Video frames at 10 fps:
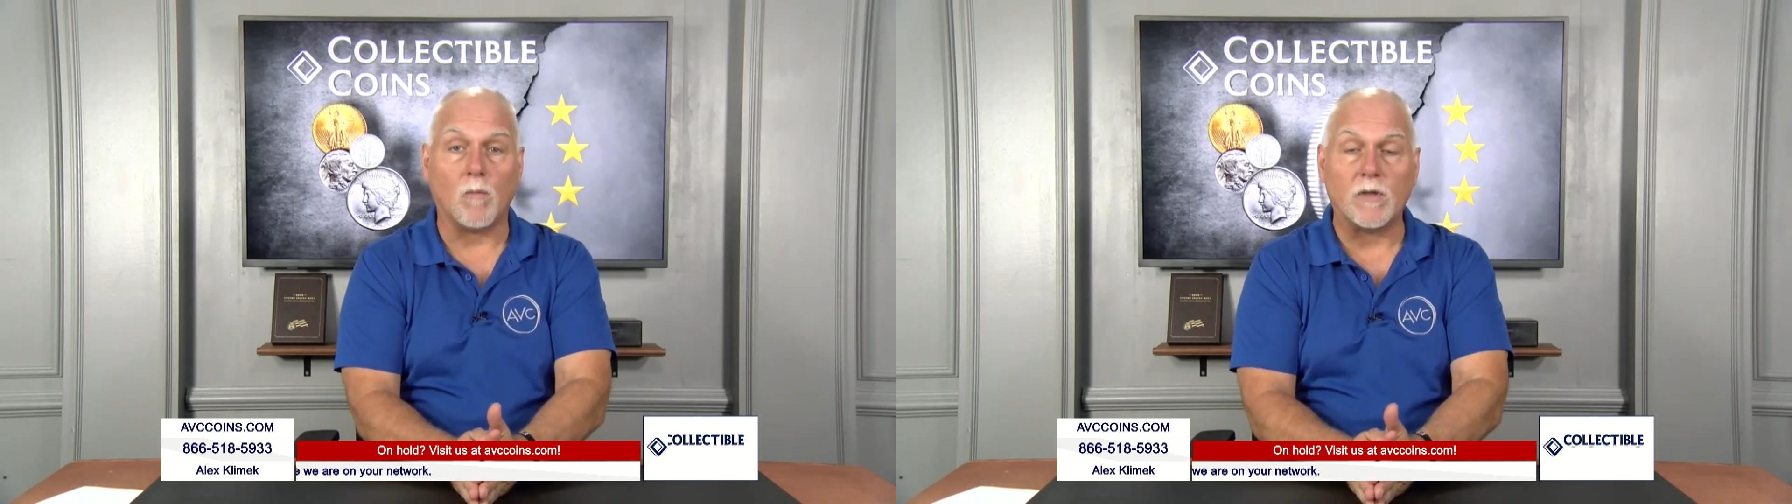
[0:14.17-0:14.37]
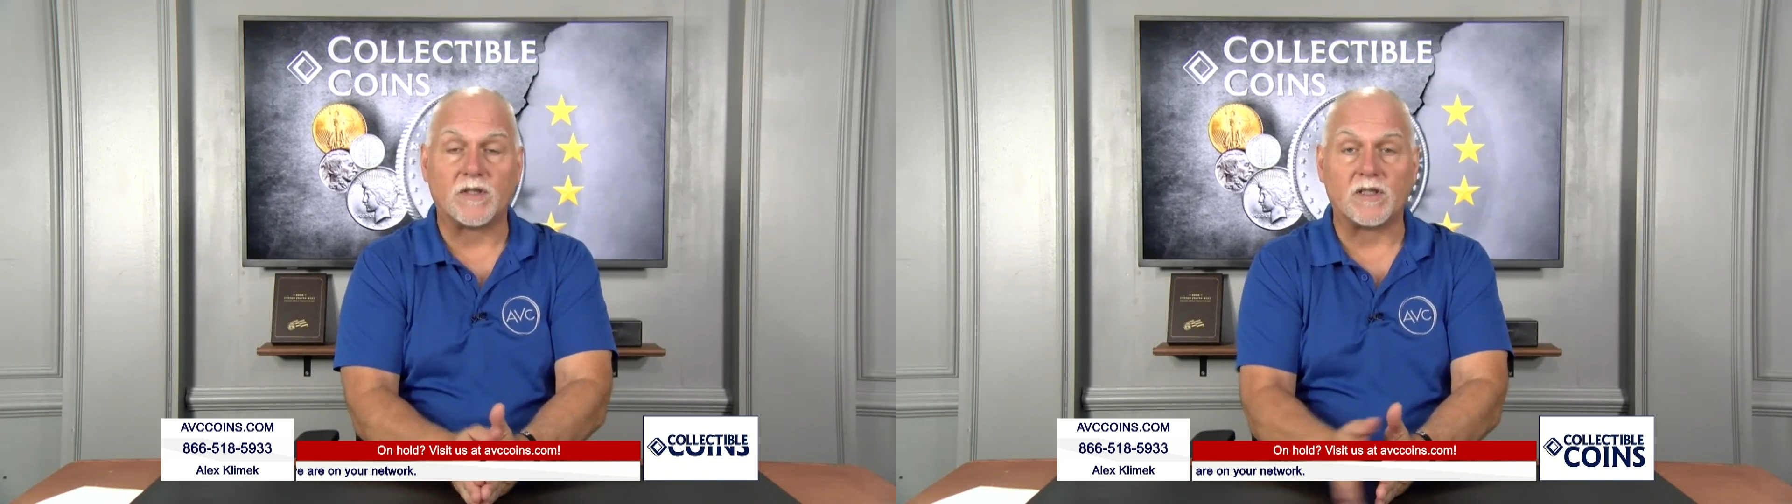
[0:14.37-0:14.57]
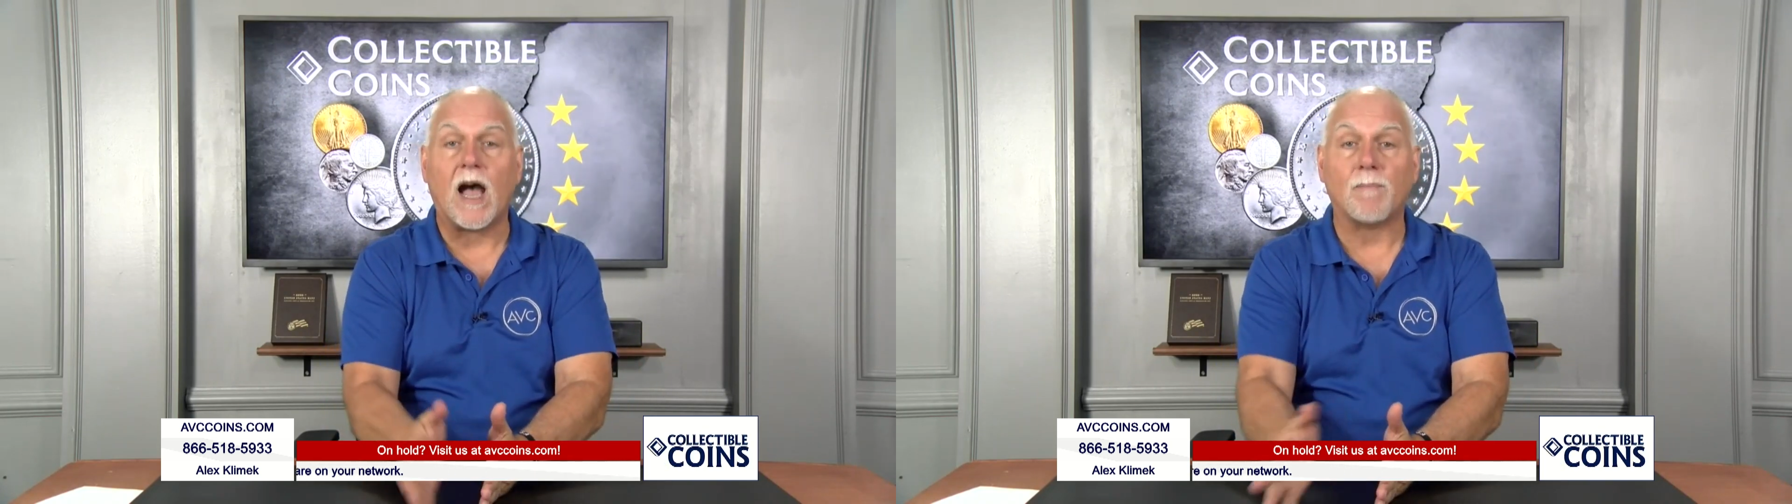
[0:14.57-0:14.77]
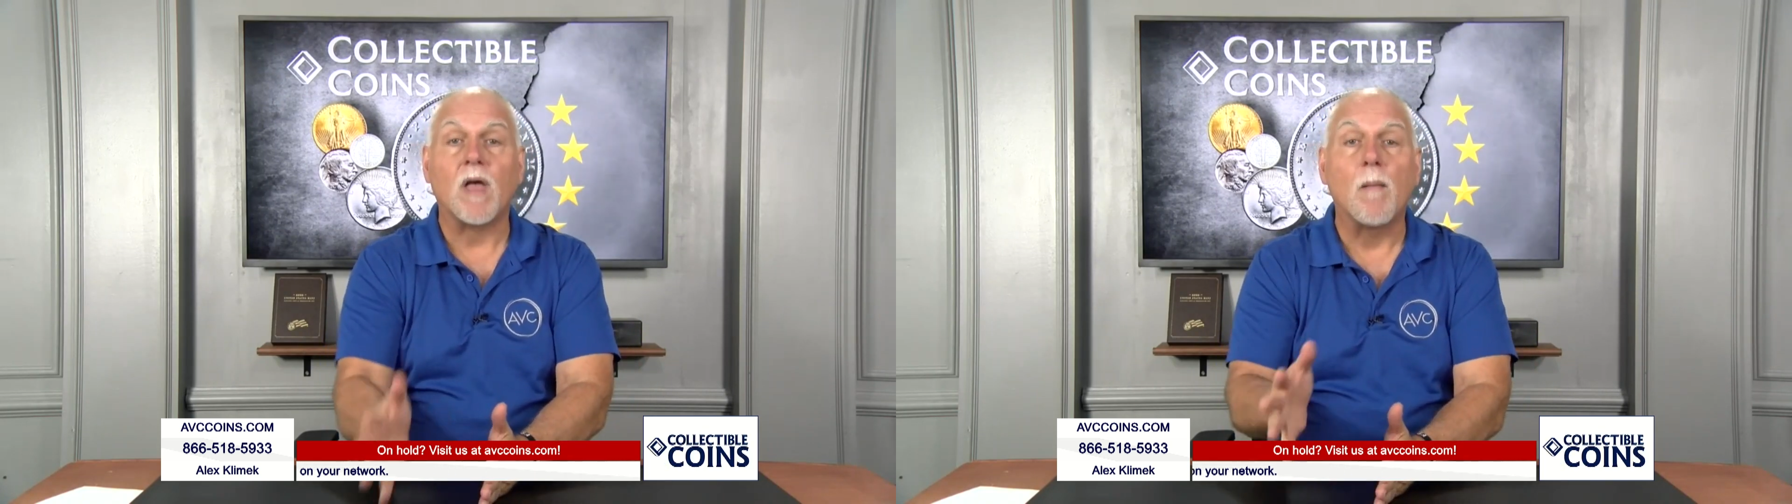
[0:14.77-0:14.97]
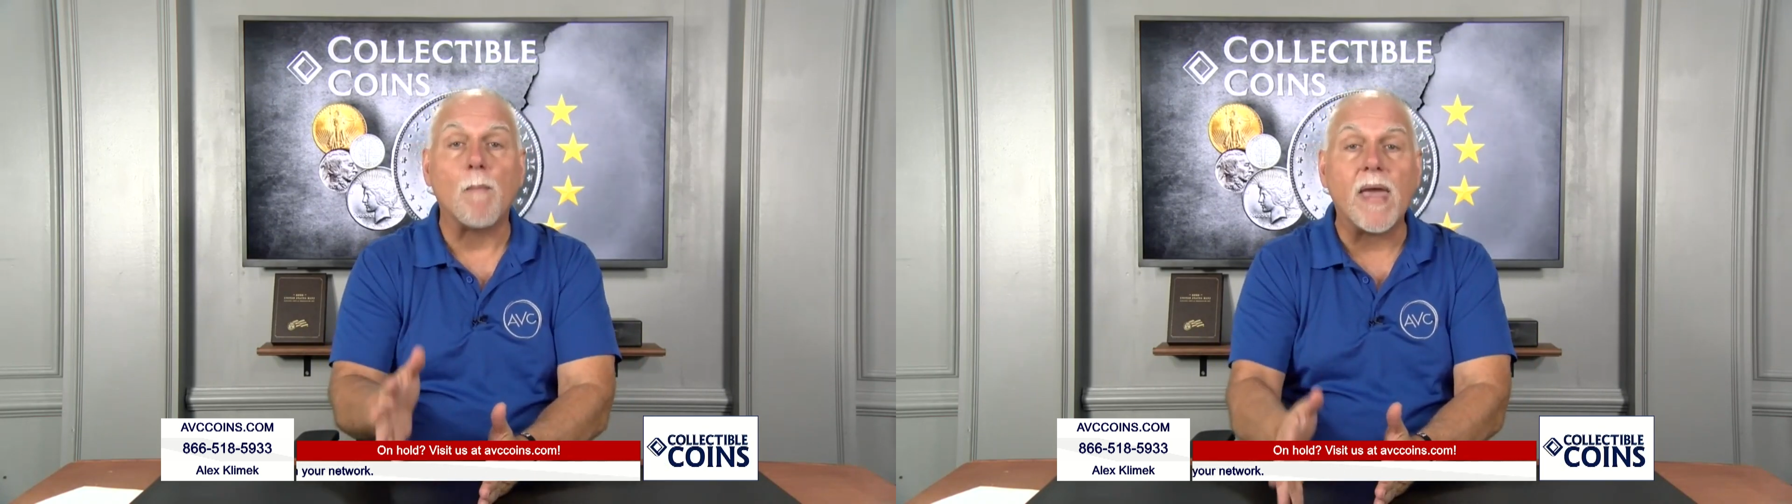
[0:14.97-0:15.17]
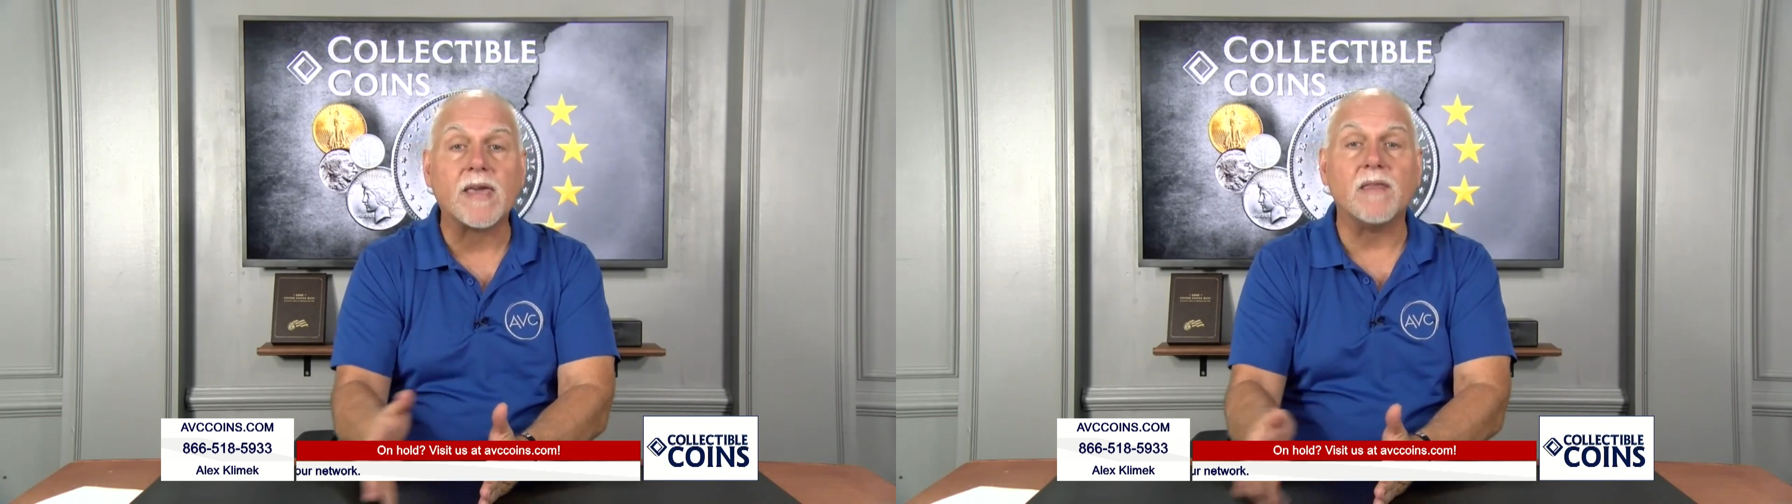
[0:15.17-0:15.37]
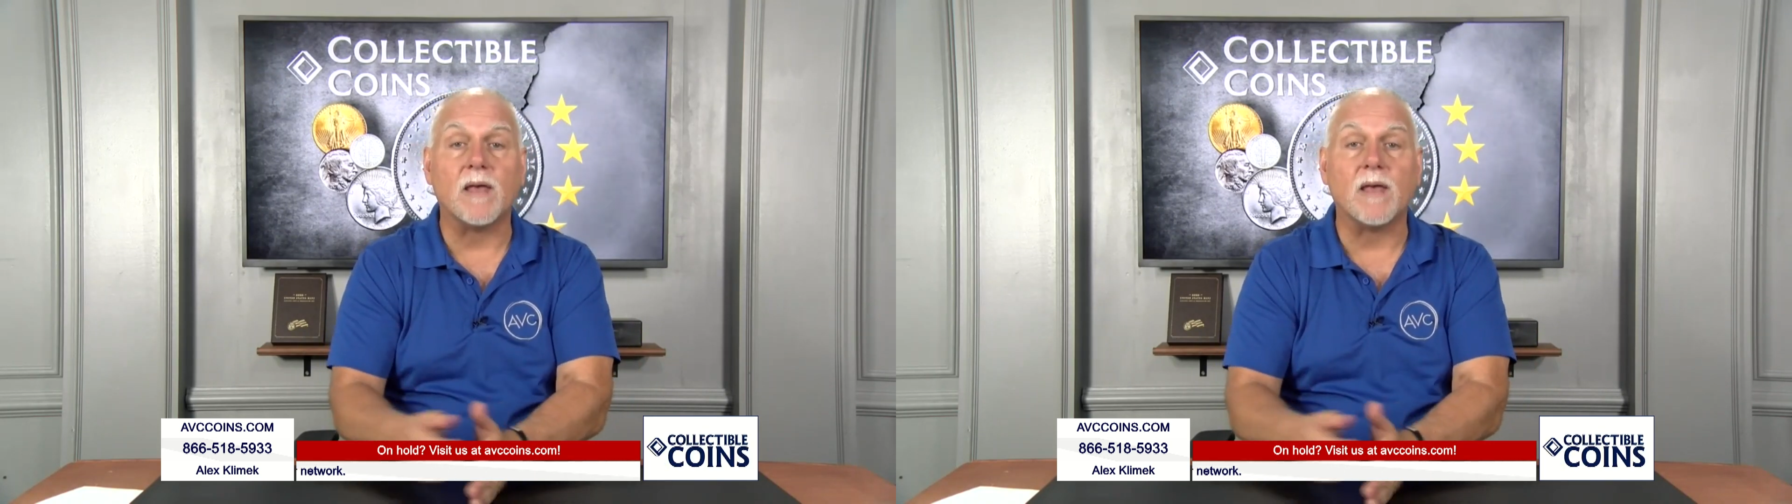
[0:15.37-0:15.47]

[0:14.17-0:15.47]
we stopped making